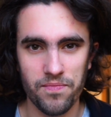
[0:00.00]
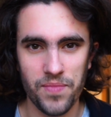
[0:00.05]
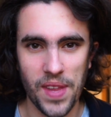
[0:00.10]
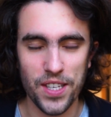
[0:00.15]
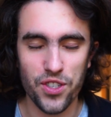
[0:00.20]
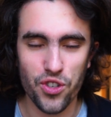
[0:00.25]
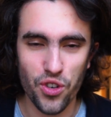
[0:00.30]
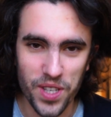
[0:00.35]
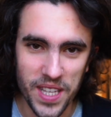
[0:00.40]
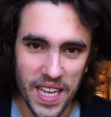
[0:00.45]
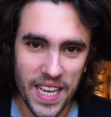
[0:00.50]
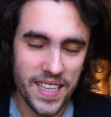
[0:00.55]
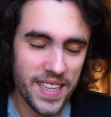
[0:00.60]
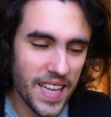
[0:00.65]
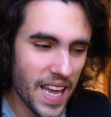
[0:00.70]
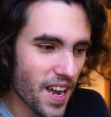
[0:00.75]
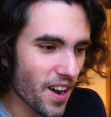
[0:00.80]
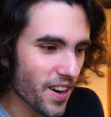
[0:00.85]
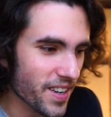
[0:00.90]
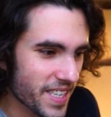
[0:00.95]
And so
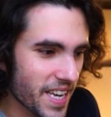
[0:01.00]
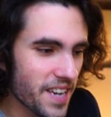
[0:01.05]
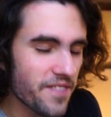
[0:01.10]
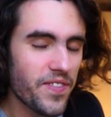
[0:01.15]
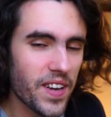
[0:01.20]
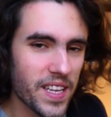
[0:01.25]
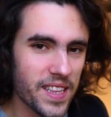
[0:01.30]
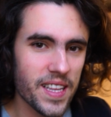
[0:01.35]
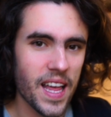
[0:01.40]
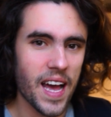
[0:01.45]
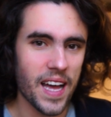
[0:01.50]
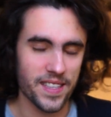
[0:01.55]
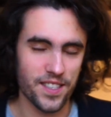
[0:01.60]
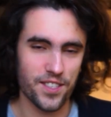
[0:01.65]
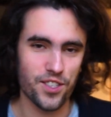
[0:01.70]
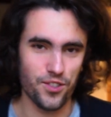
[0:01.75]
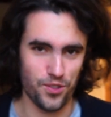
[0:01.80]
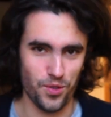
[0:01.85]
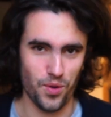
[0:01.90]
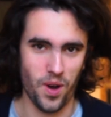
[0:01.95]
they are giving
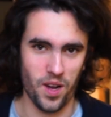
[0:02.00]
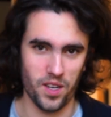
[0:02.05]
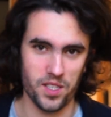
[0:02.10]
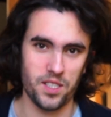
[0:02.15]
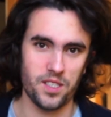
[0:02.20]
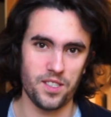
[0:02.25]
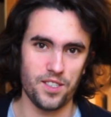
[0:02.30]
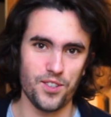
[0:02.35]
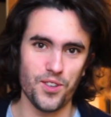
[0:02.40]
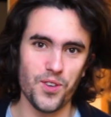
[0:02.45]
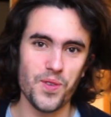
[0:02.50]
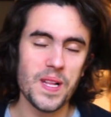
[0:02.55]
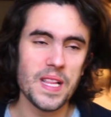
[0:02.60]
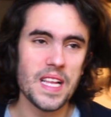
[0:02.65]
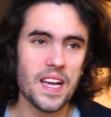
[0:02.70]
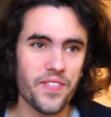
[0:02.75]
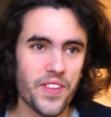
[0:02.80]
that to us, you know.